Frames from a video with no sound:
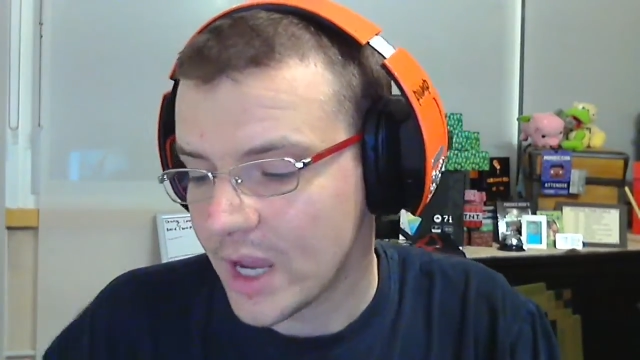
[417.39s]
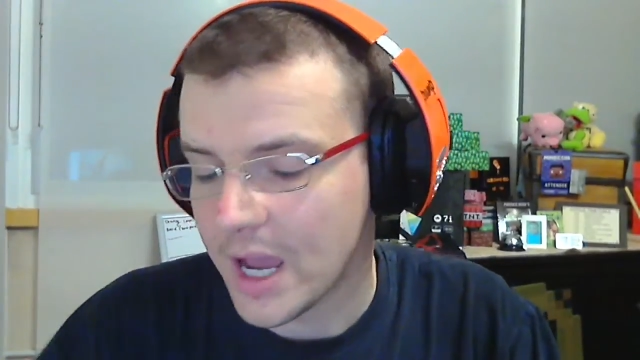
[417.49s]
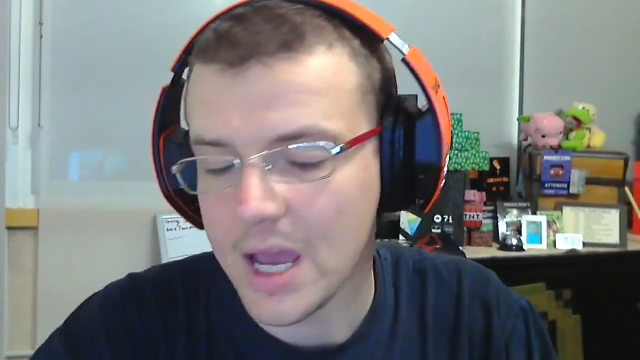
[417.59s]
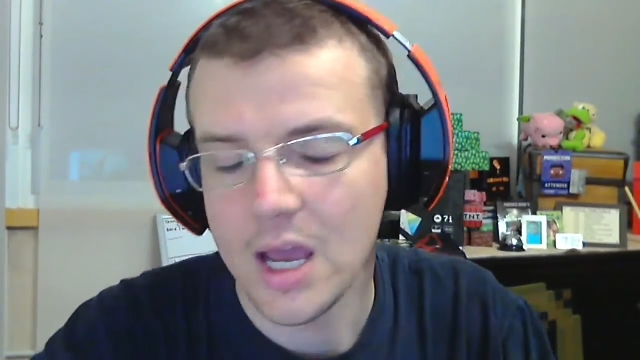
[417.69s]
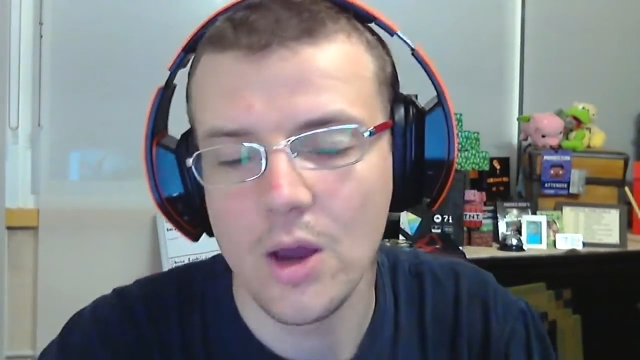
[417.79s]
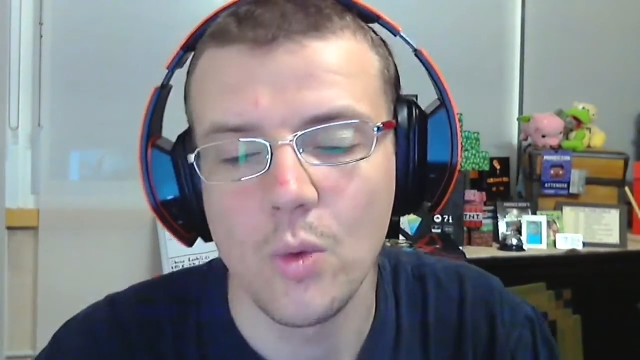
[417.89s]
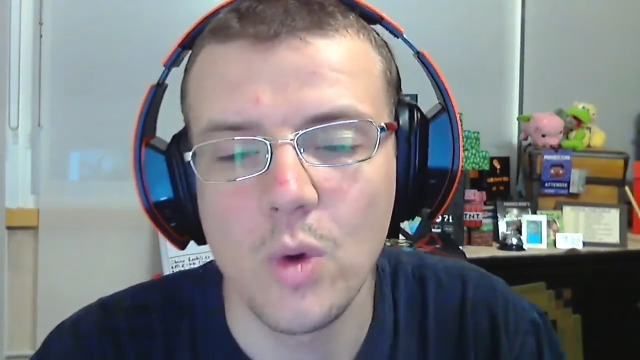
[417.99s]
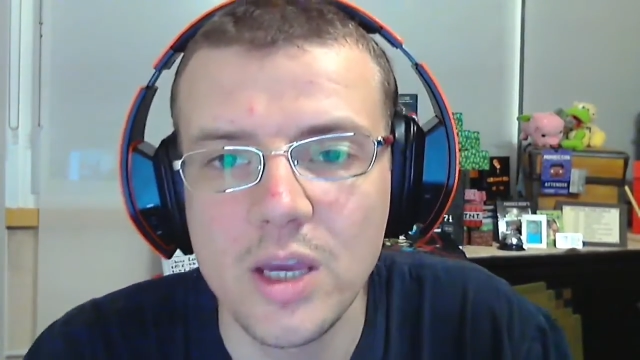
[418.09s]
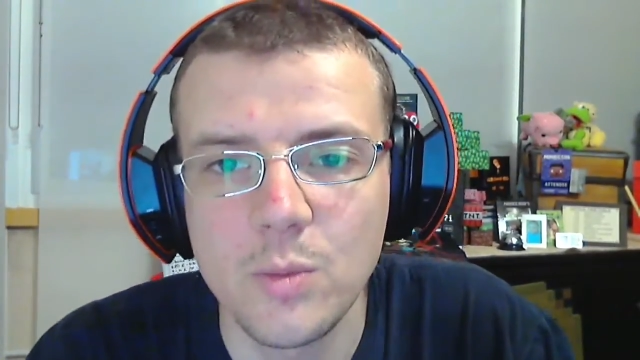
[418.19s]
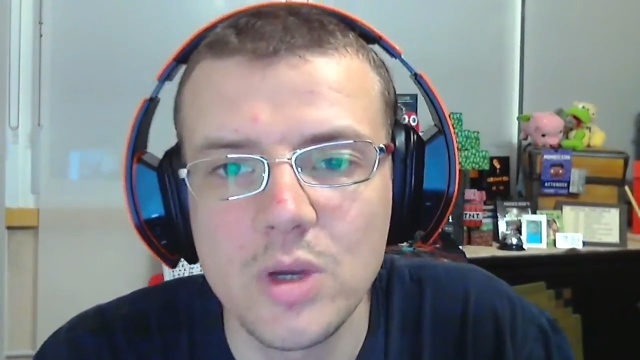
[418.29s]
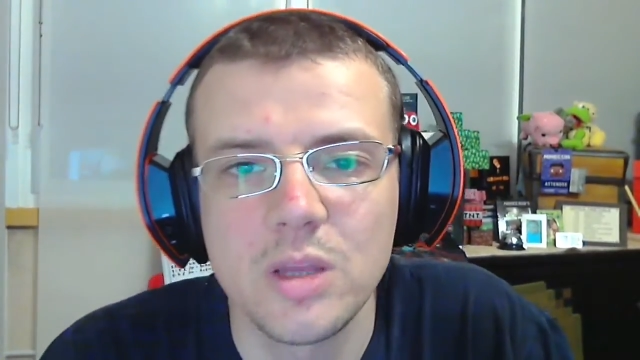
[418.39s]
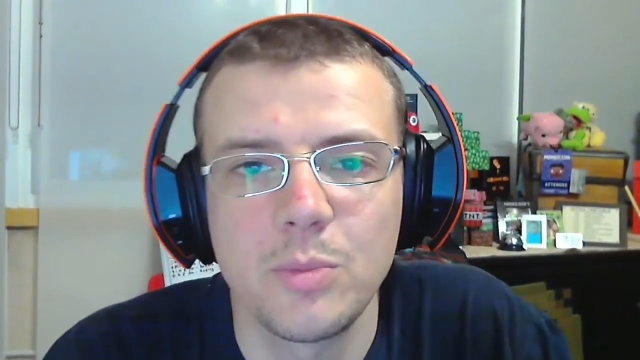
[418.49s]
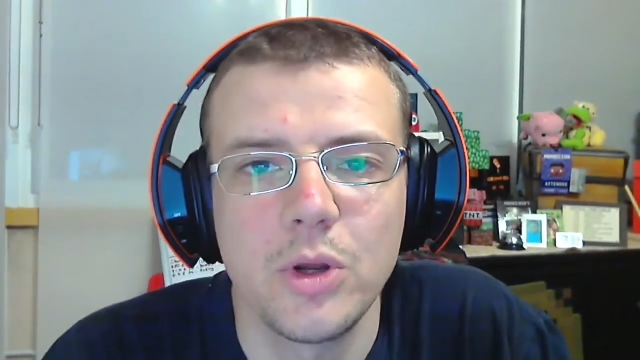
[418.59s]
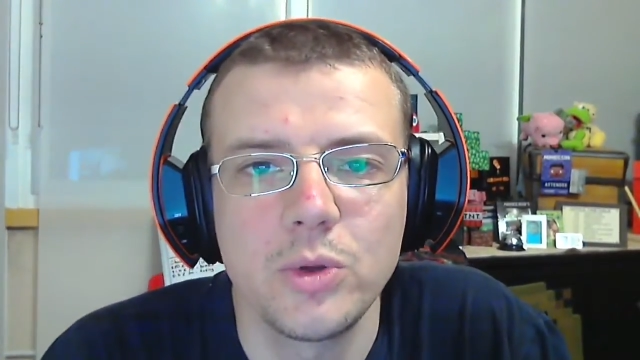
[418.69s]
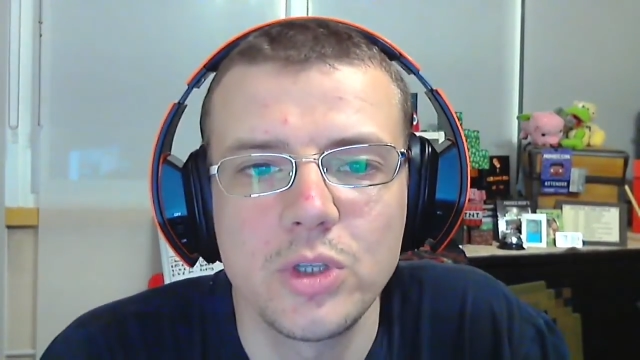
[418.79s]
Working with
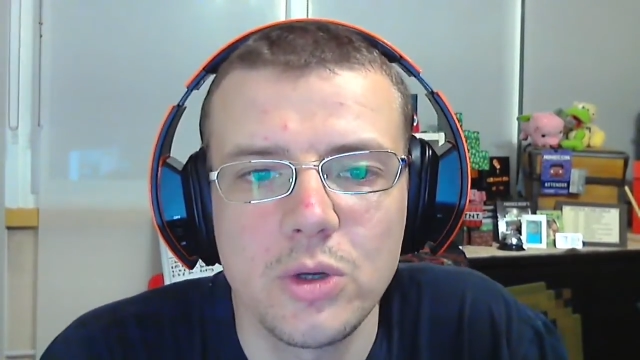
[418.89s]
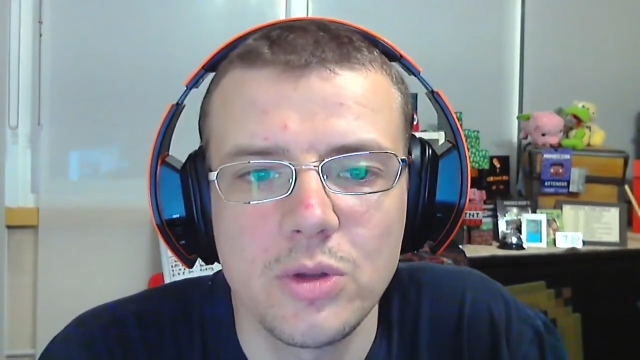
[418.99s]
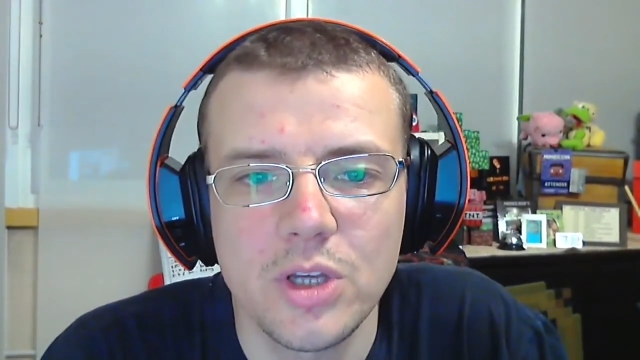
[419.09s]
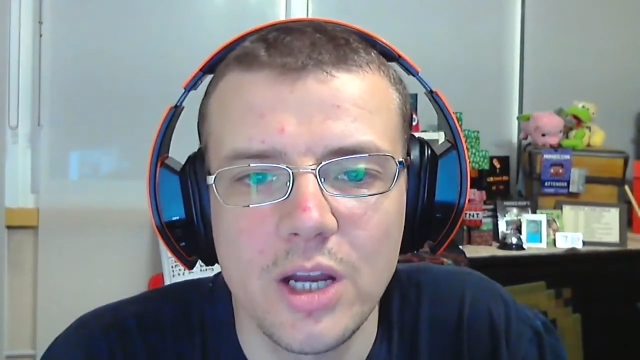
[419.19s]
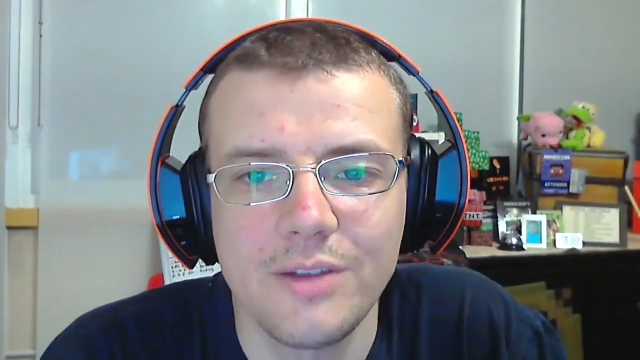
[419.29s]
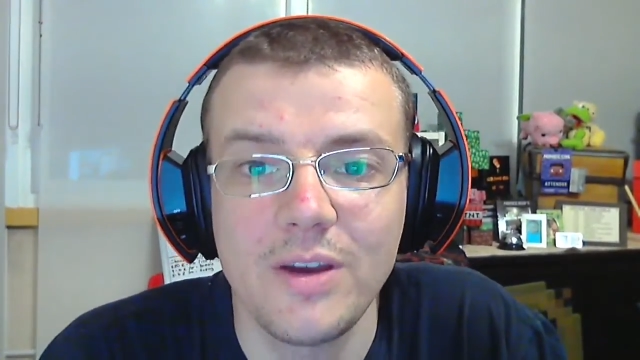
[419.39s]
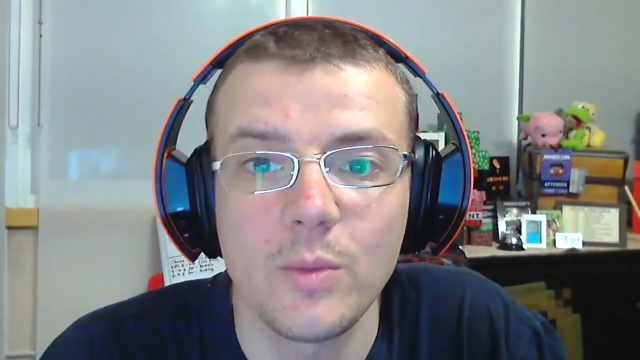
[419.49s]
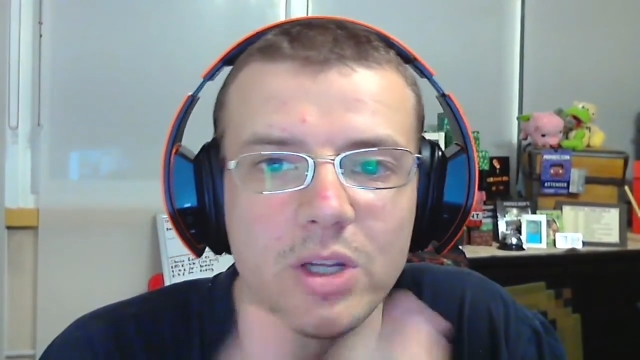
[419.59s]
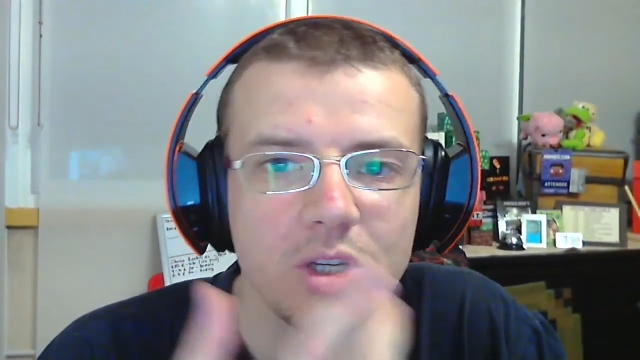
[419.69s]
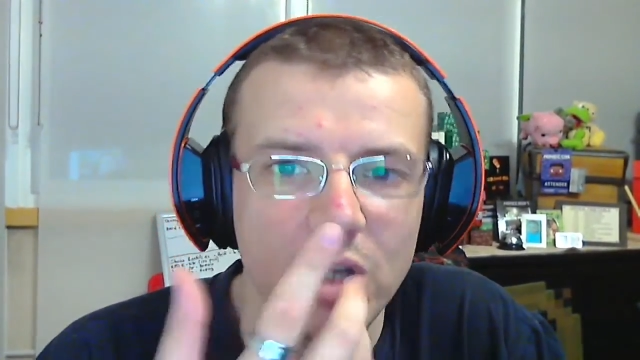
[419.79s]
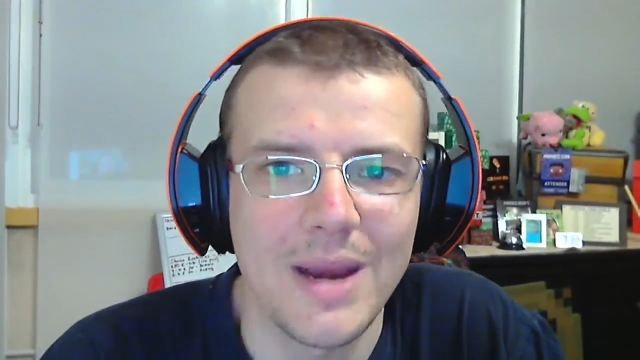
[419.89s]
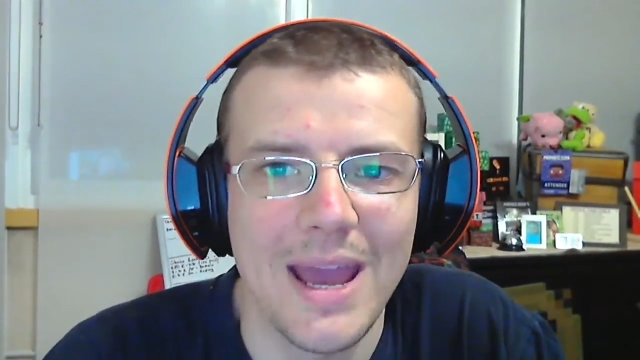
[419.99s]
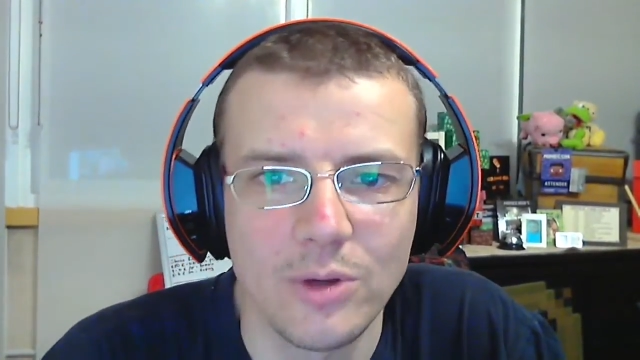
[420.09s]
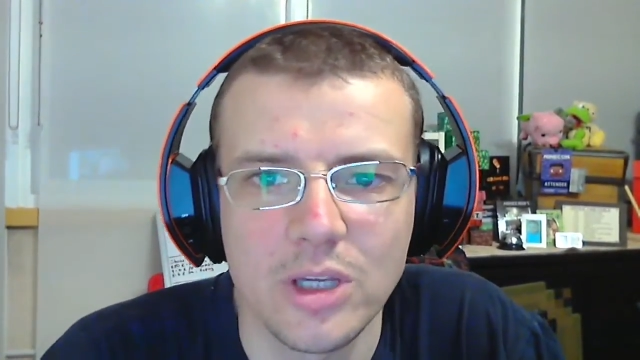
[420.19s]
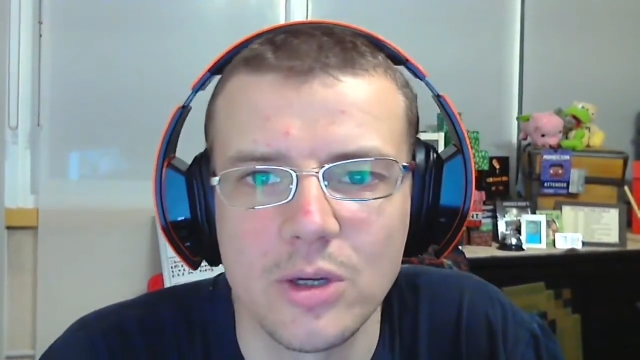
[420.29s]
the Bluetooth side of it, which I'm
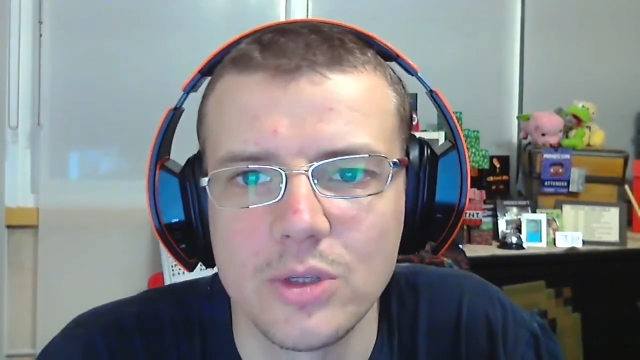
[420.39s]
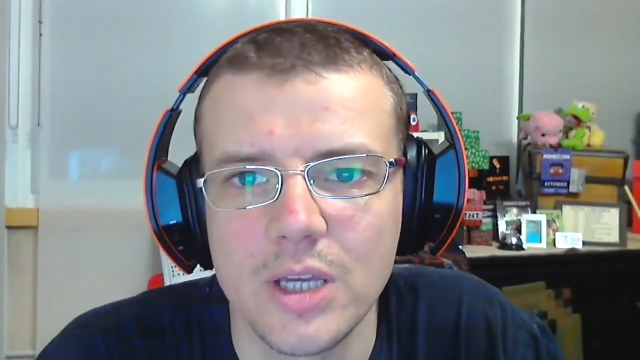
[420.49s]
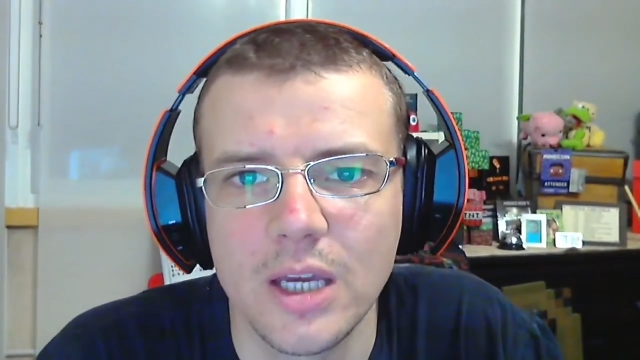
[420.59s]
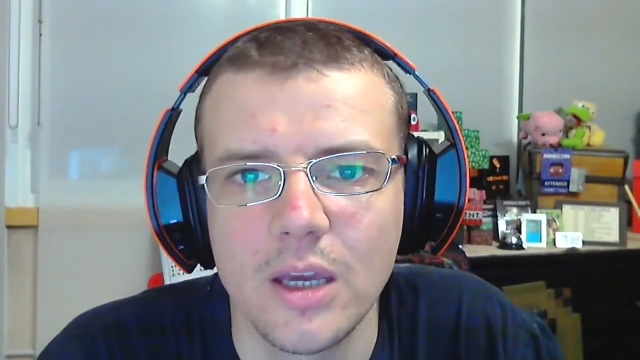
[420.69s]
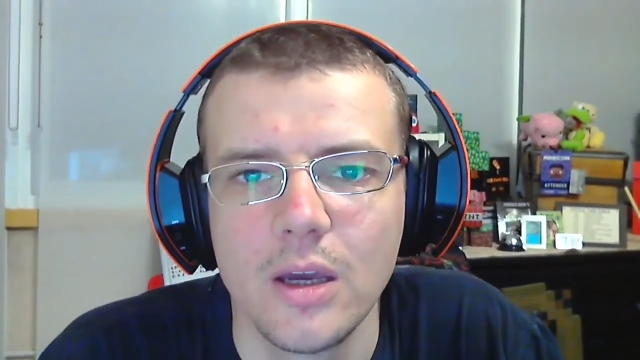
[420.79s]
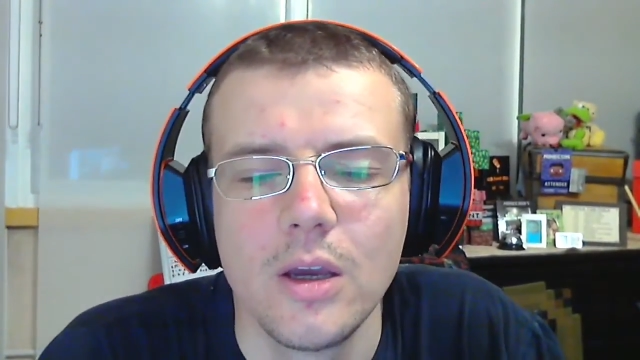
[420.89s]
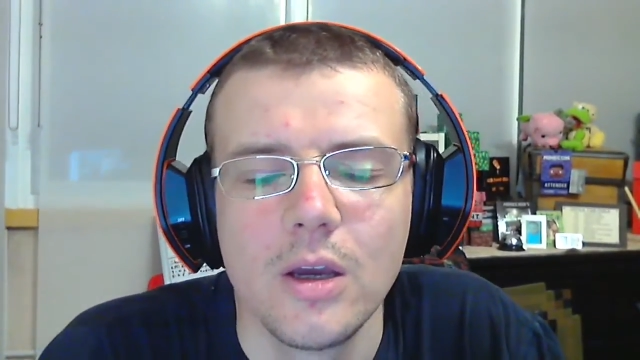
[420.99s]
now using,